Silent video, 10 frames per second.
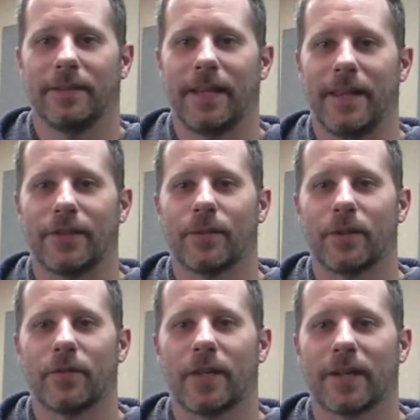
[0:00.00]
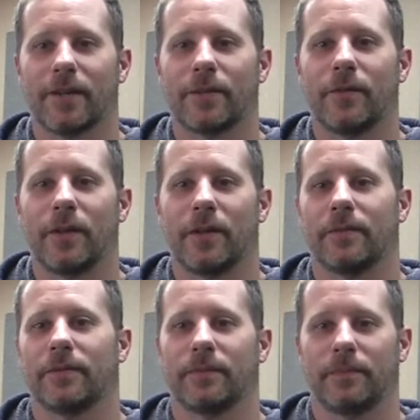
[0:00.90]
Hey, thanks so much for checking out the
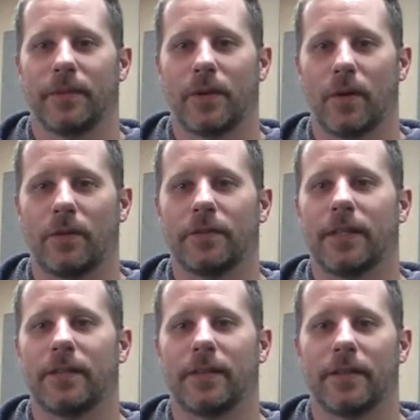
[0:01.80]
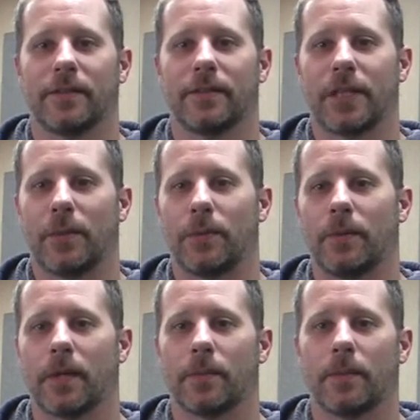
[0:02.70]
video. The goal of today's lesson is to help you
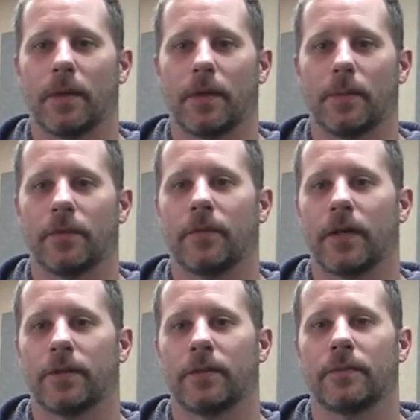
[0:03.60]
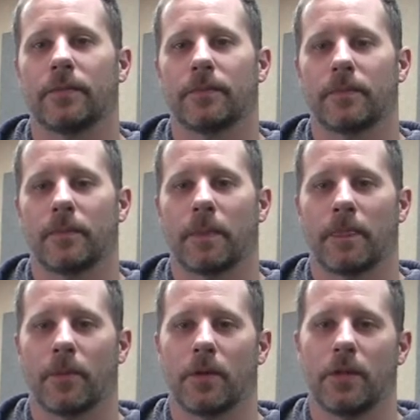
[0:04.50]
become a better improviser.
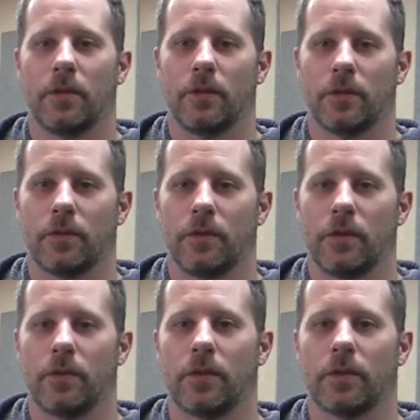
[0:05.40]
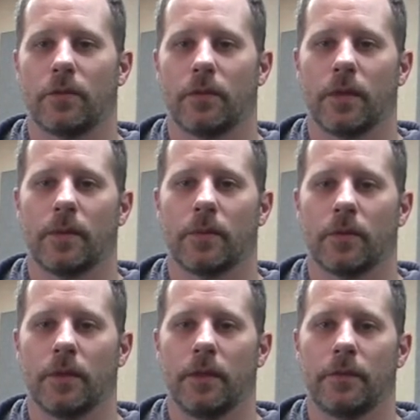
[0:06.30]
We're going to do this through the usage of a rhythmic
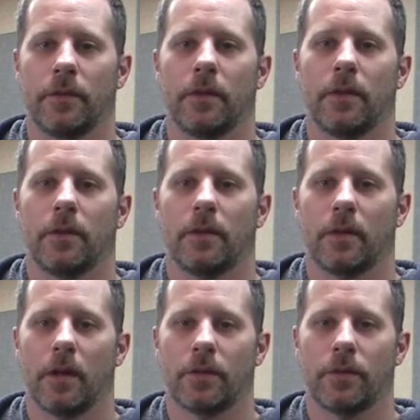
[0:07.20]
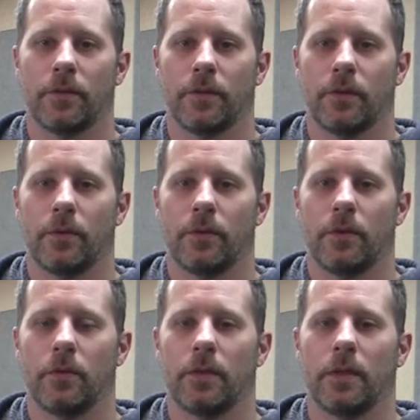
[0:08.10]
motif and also through
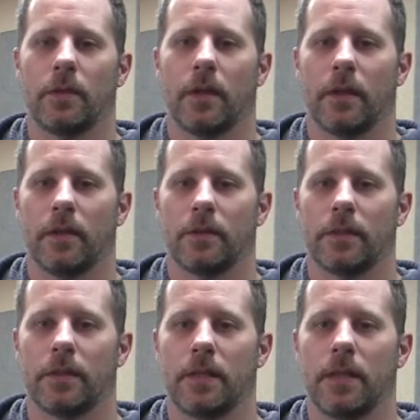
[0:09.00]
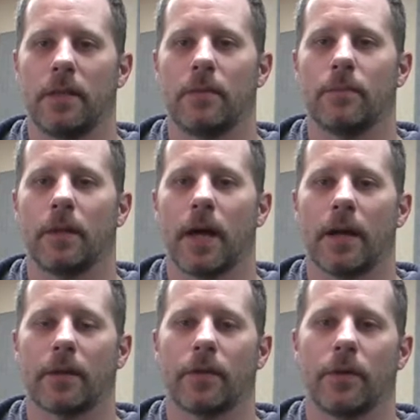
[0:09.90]
using a C
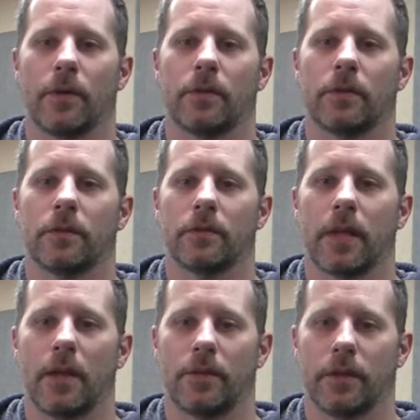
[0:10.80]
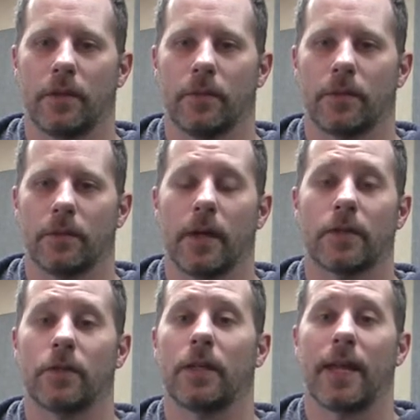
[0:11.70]
melodic thirds scale sequence, or
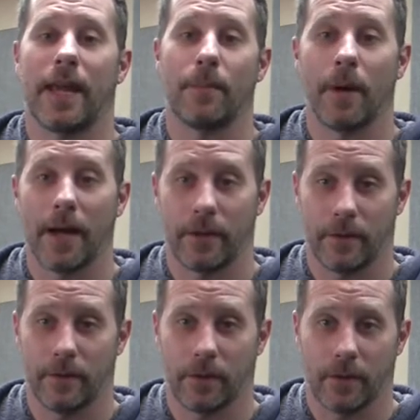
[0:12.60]
actually an A minor